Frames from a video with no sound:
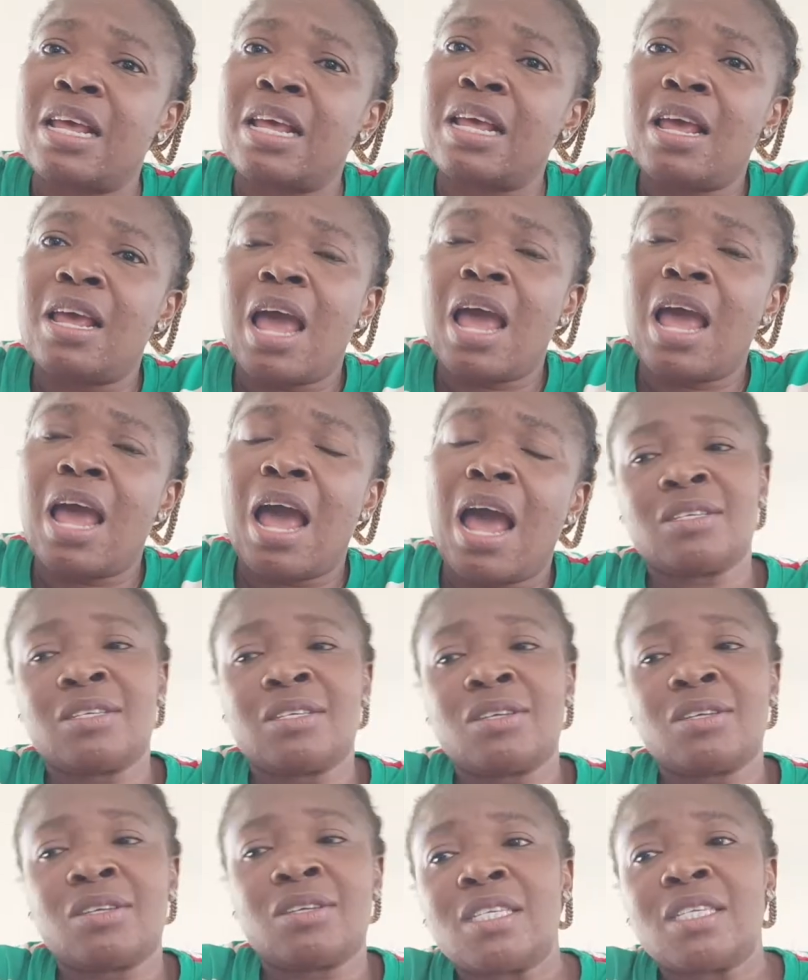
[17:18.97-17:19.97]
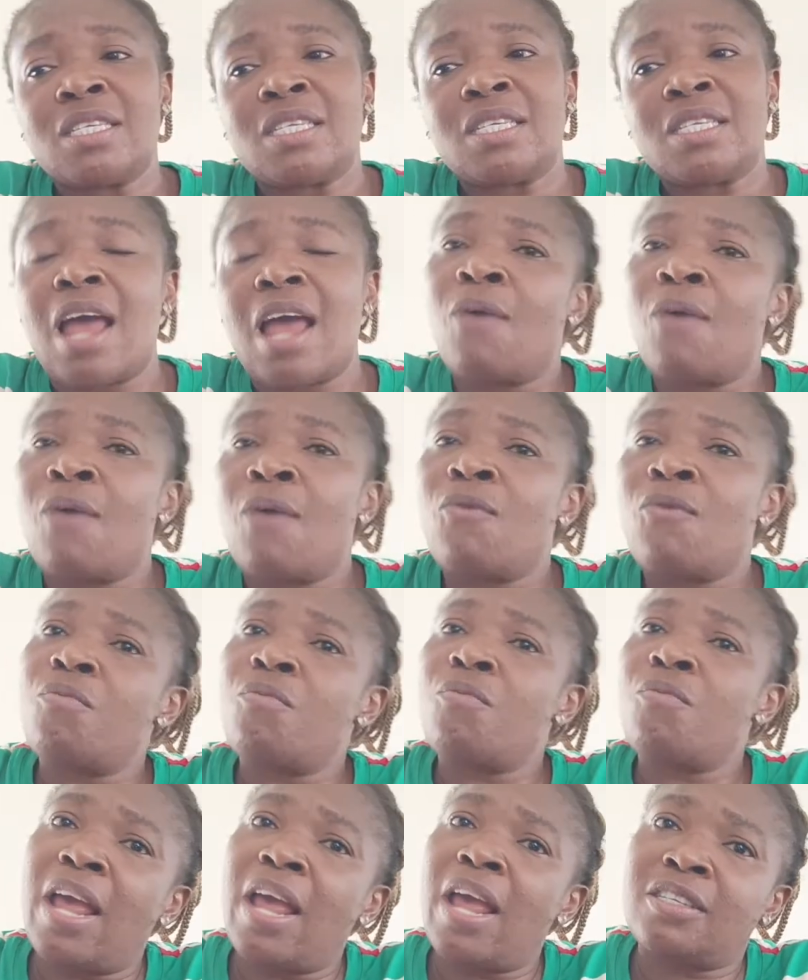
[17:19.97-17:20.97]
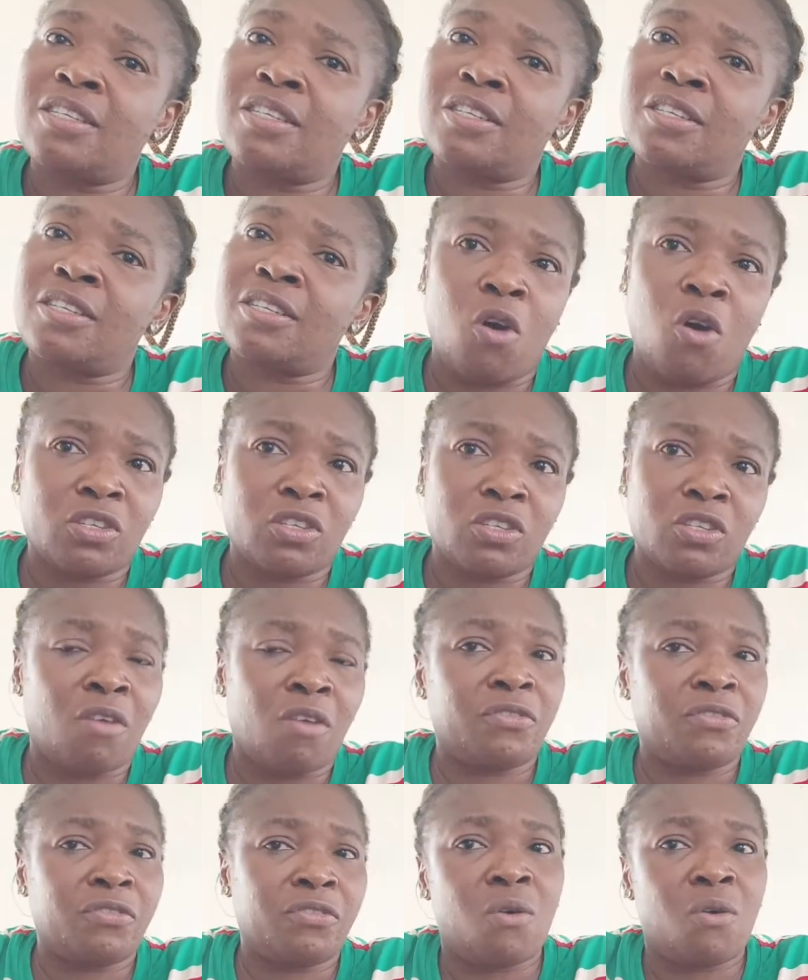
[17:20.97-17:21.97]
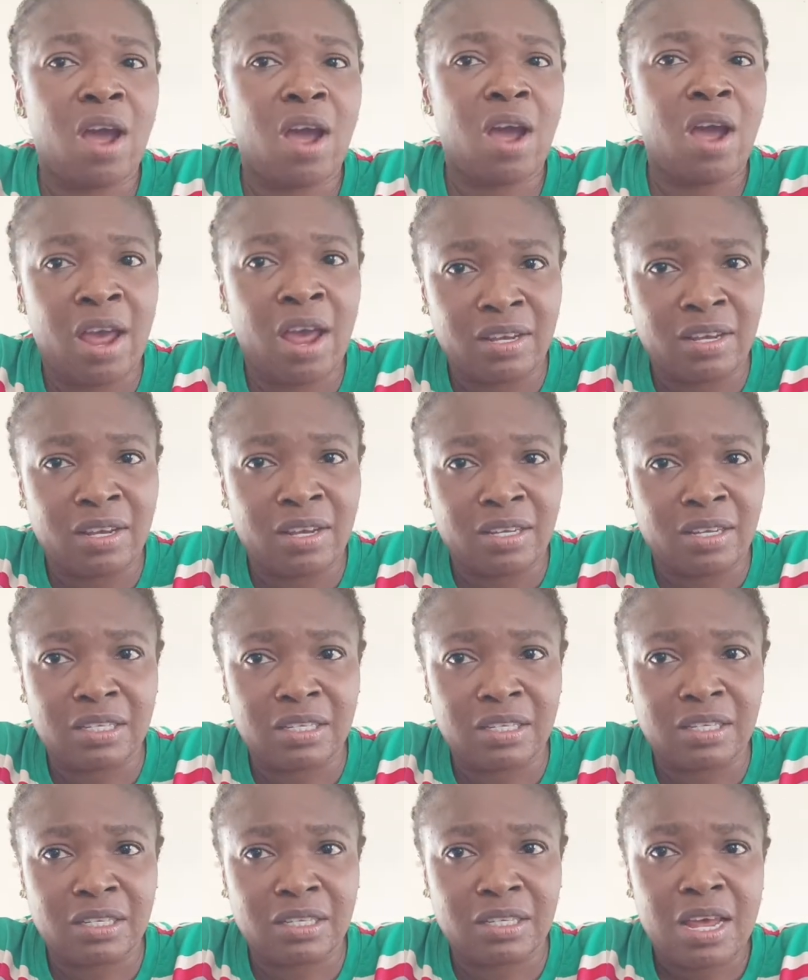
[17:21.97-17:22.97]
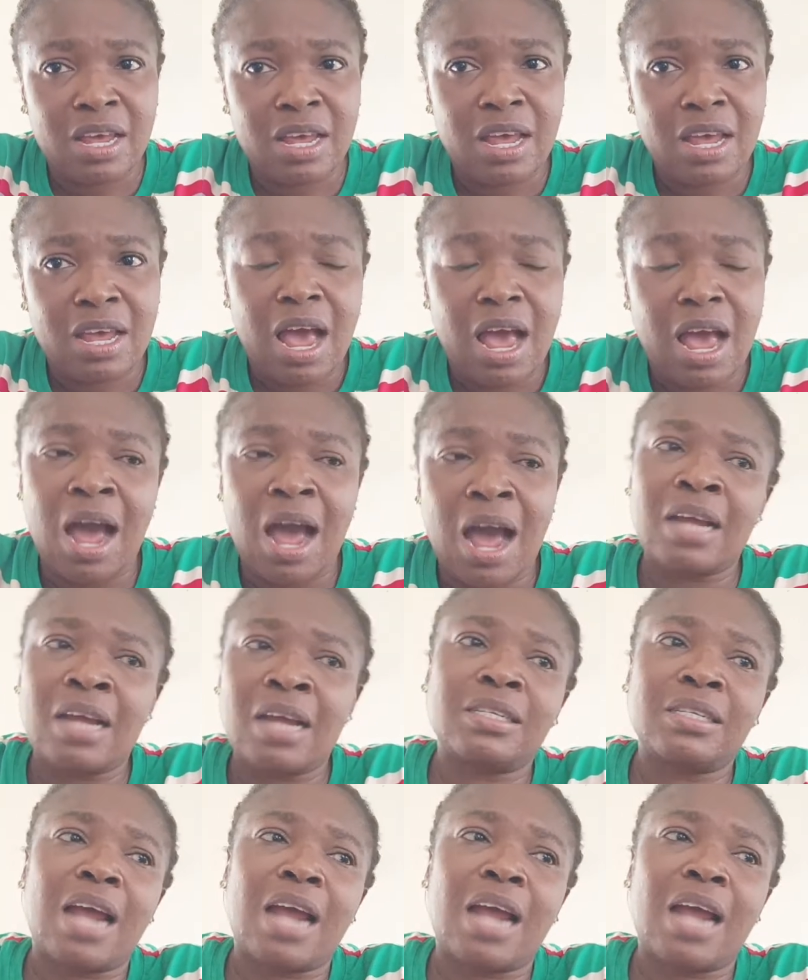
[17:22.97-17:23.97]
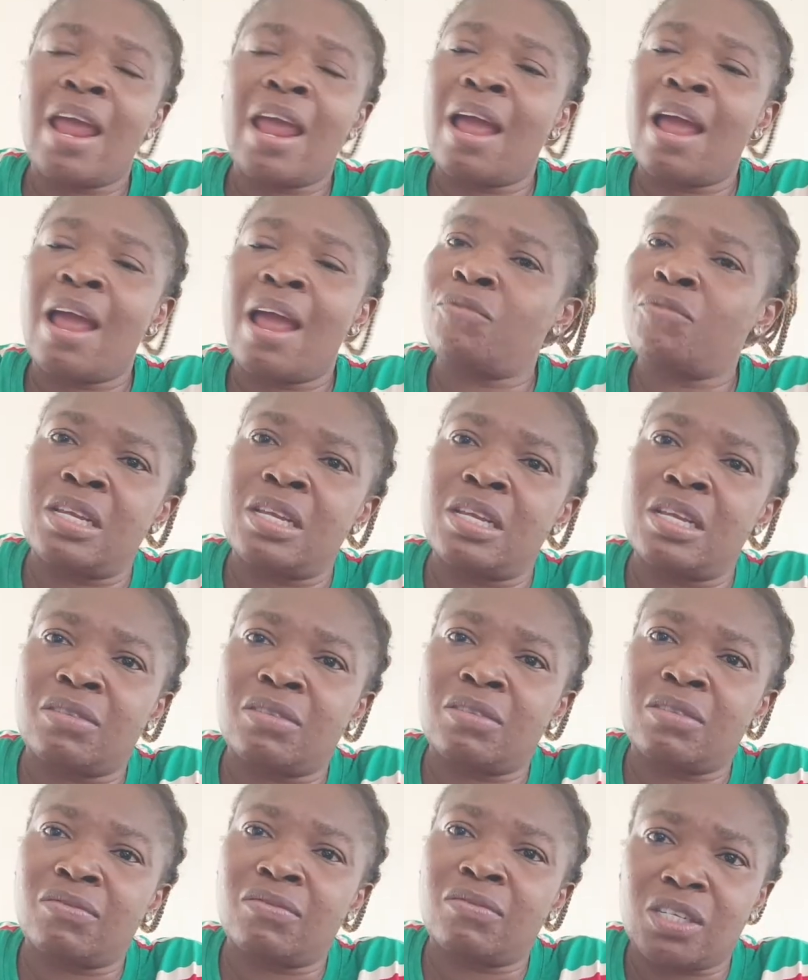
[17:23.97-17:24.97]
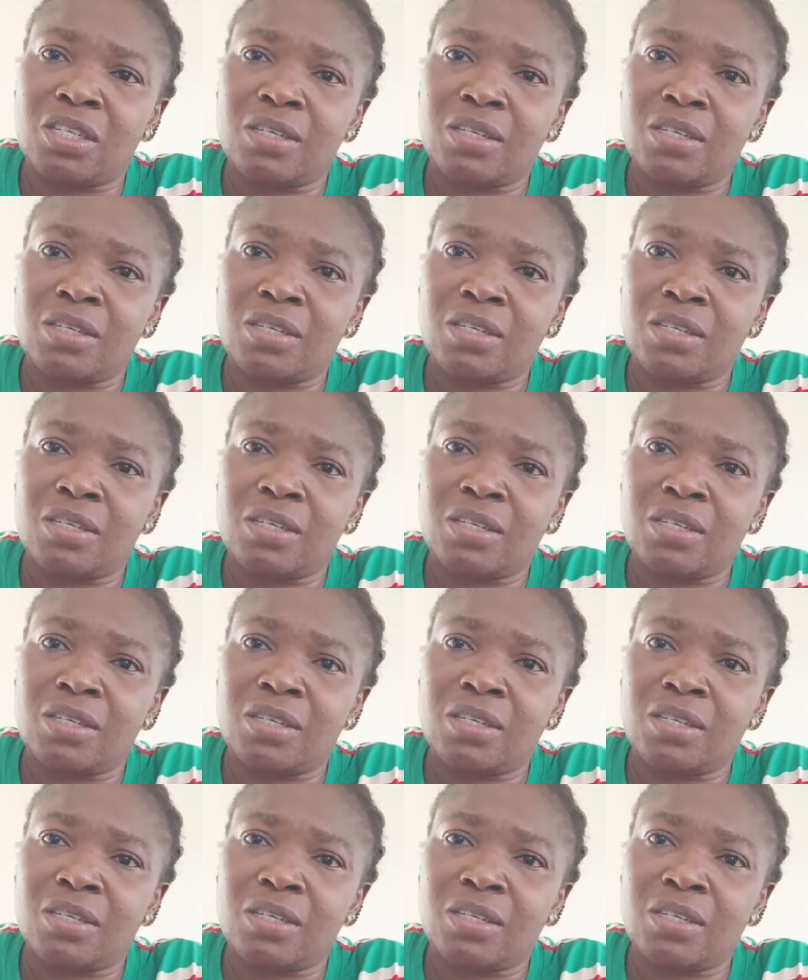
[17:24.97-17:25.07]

As God said, I will bless the works of your hands. And I am doing this fish.